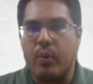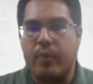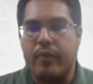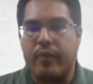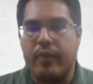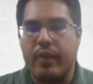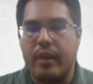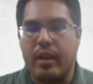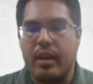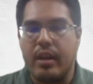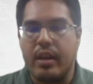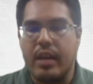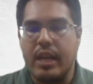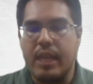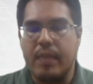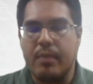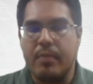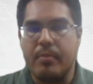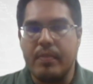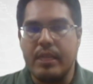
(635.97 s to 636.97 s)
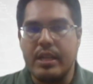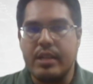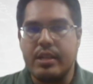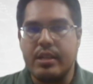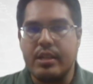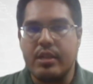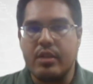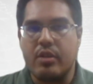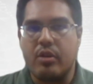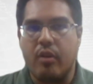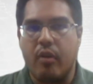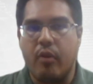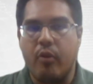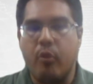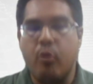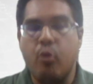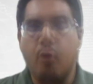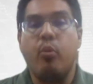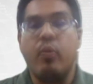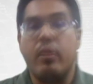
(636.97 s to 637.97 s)
with the emergence
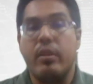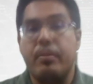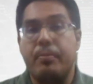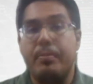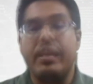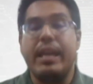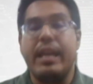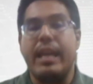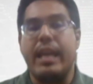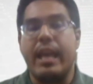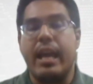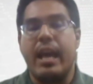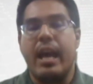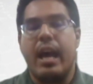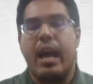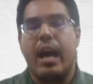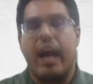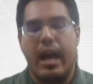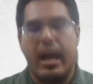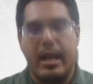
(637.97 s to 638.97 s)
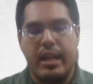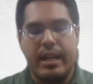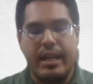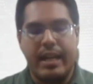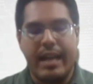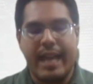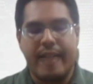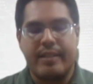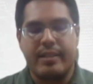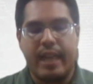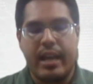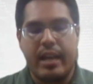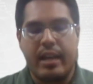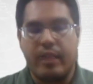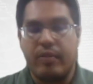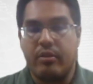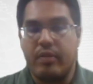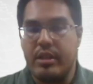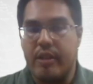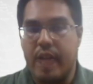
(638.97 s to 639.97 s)
of who will be the next
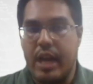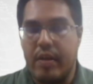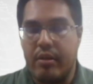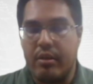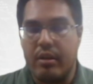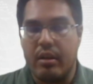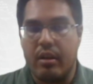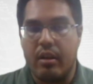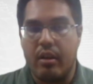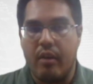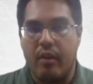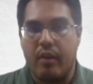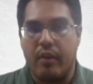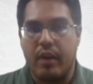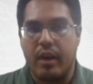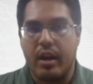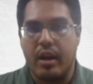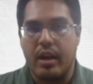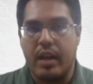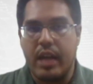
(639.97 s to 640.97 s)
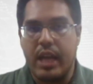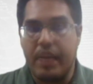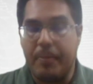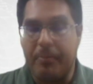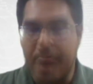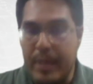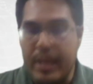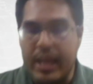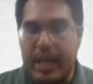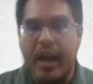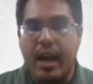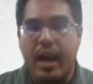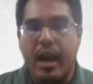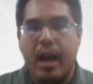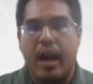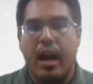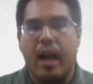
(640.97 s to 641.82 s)
Secretary General of DAP.